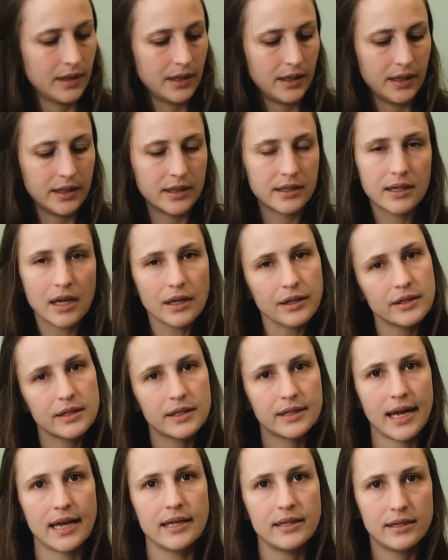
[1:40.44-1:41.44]
it's not a
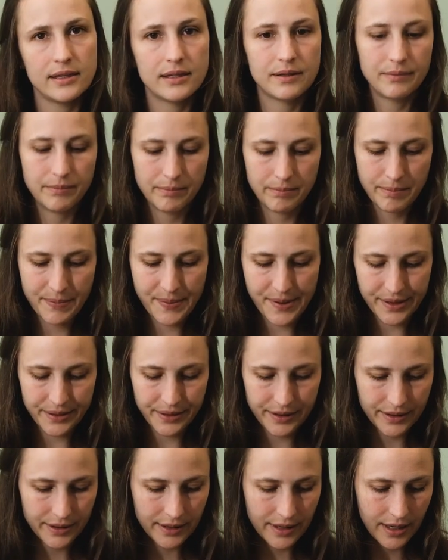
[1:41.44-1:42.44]
set,
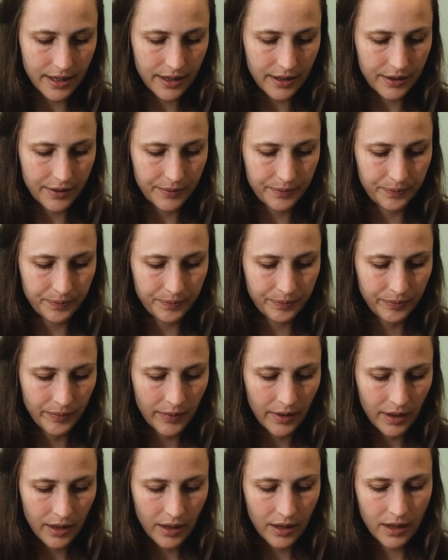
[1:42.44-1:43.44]
but
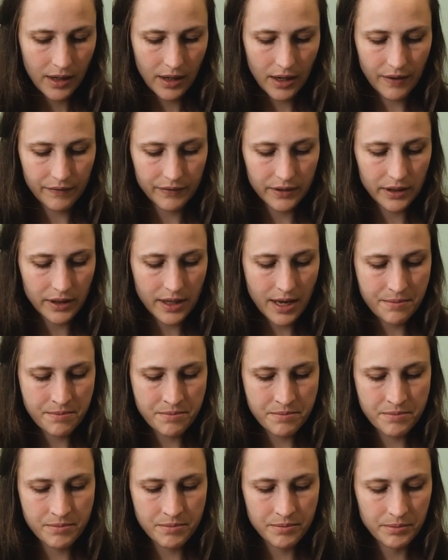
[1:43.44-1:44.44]
I've knit
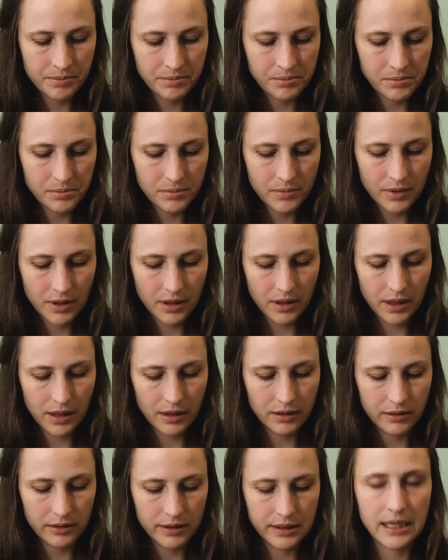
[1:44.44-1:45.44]
them
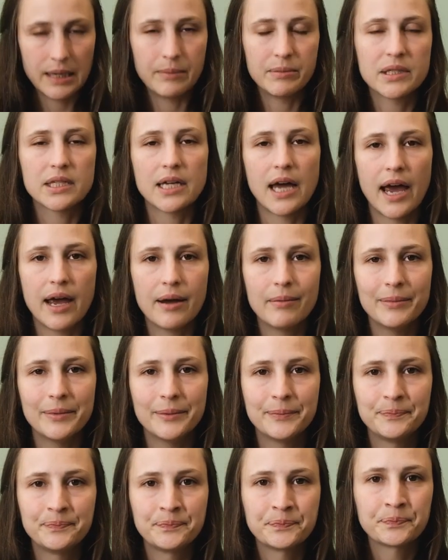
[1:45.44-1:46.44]
at the same time.
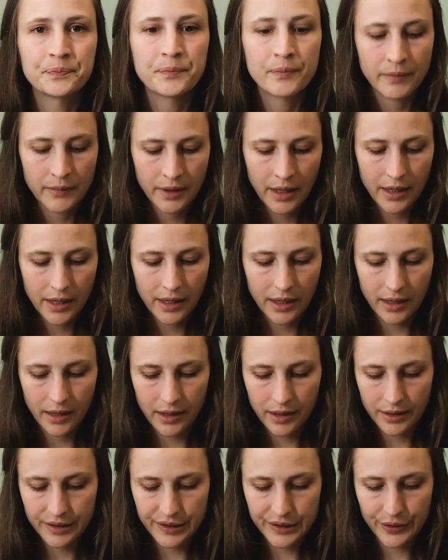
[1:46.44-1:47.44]

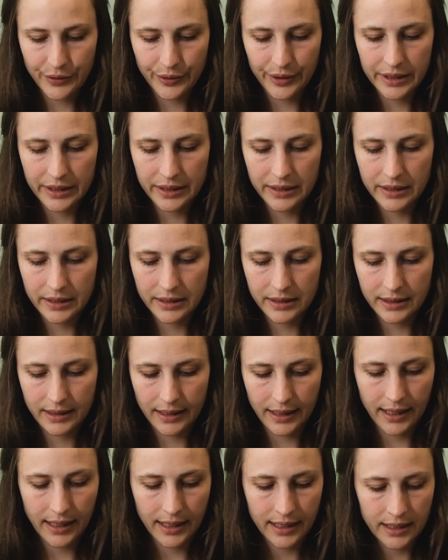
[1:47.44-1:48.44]
So it's
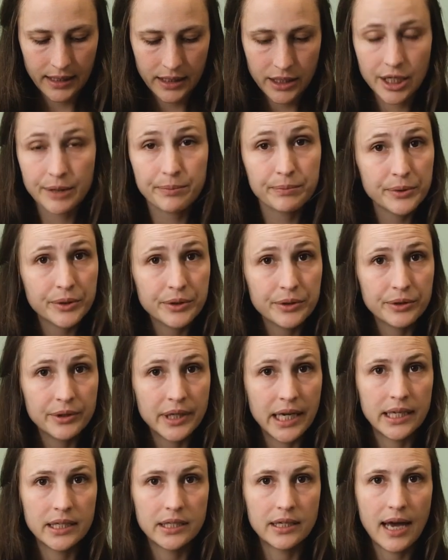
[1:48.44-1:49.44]
a jumper
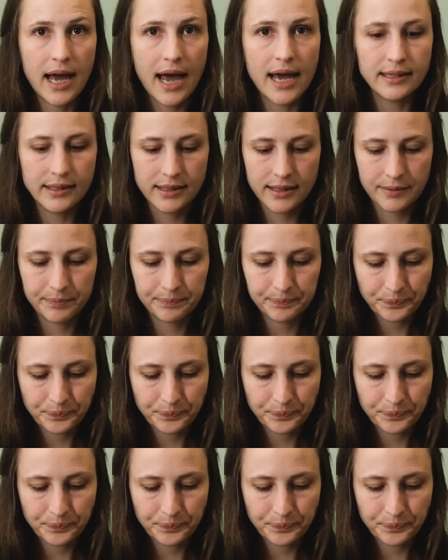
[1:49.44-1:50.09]
and a hat